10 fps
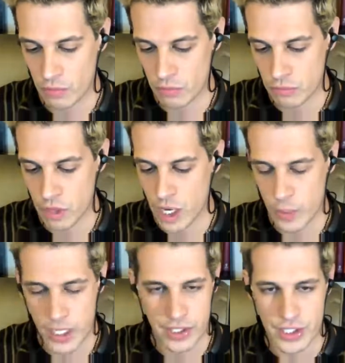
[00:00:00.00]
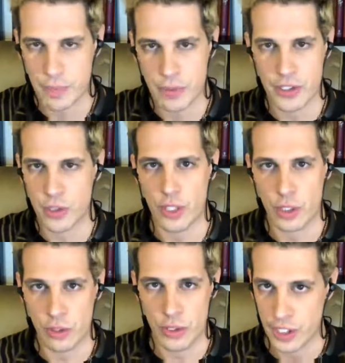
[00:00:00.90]
Right-wing
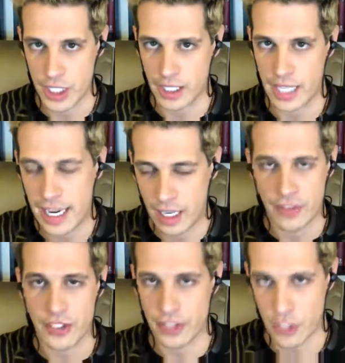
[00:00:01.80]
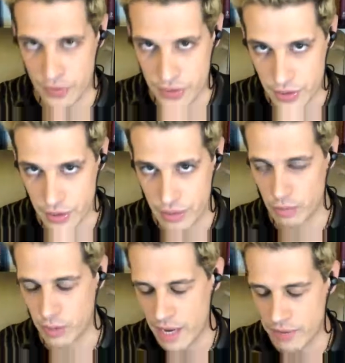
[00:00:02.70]
conspiratorial lunatic handcuffs herself to
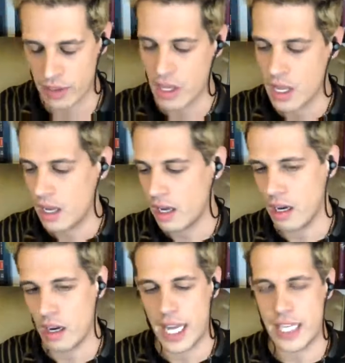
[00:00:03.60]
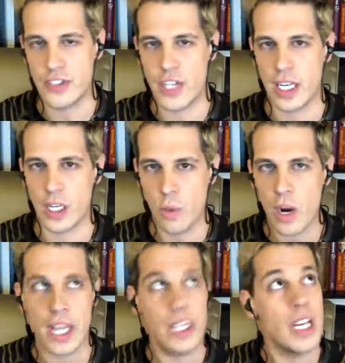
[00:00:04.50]
whatever and is taken
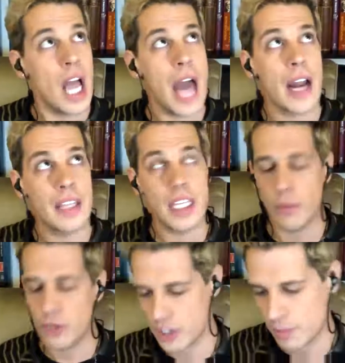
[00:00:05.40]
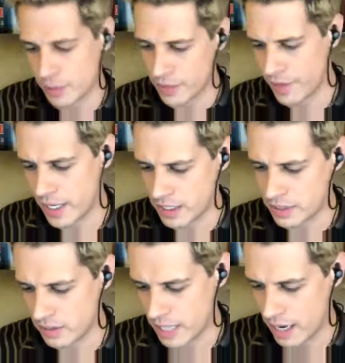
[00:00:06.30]
away. And I think it would simply have fed
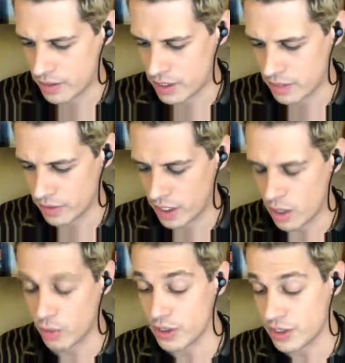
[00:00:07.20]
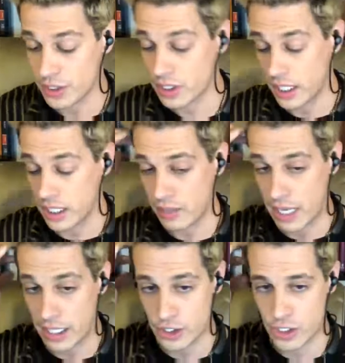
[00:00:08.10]
into a narrative of like, oh, well, she's just like another
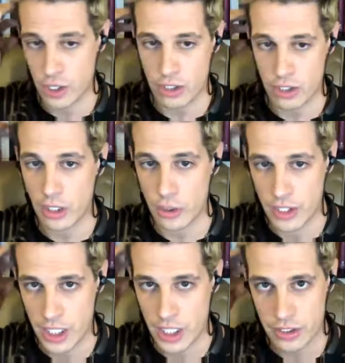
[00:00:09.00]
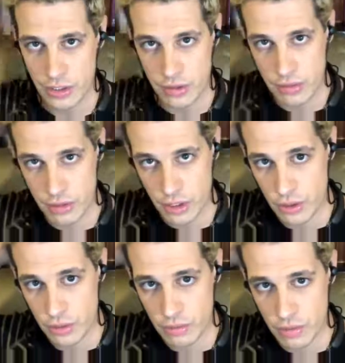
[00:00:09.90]
Alex Jones, like lunatics
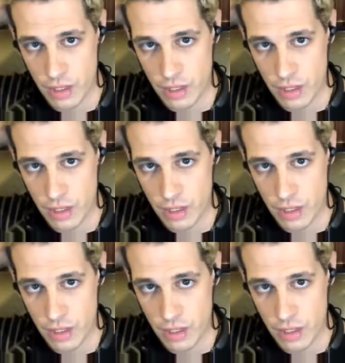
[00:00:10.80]
who